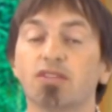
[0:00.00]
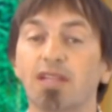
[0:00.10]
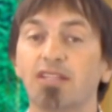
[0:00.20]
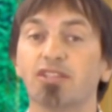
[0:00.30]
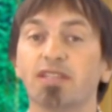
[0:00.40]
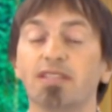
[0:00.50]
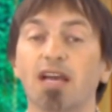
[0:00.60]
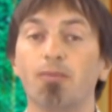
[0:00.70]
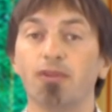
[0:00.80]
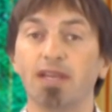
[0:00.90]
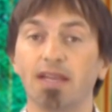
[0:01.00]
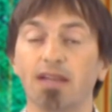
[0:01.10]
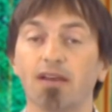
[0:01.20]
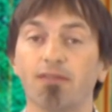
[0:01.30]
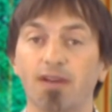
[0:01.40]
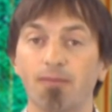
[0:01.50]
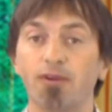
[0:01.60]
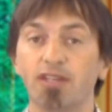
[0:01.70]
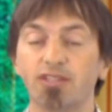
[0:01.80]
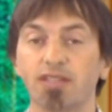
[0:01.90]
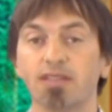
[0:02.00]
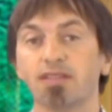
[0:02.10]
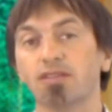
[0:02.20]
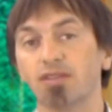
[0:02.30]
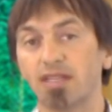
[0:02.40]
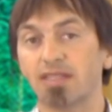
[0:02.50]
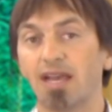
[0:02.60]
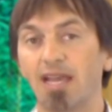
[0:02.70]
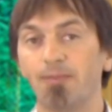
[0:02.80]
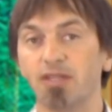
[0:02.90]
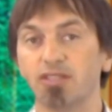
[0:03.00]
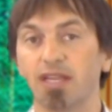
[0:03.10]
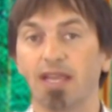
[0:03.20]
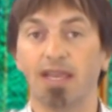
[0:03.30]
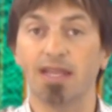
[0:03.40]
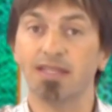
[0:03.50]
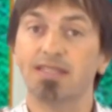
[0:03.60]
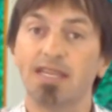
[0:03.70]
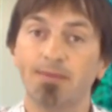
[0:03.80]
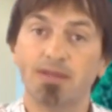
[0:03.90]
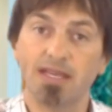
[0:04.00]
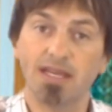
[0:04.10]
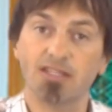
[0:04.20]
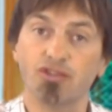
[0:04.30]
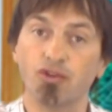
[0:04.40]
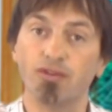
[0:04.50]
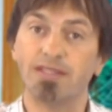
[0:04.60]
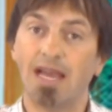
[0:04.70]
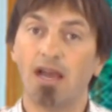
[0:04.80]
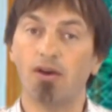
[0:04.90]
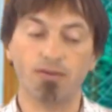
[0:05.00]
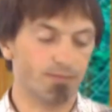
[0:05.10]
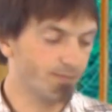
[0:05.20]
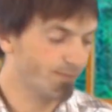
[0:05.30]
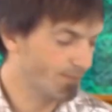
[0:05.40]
So that's just a doubling of vibration, so that's a high-pitched A. And the same thing as you go down.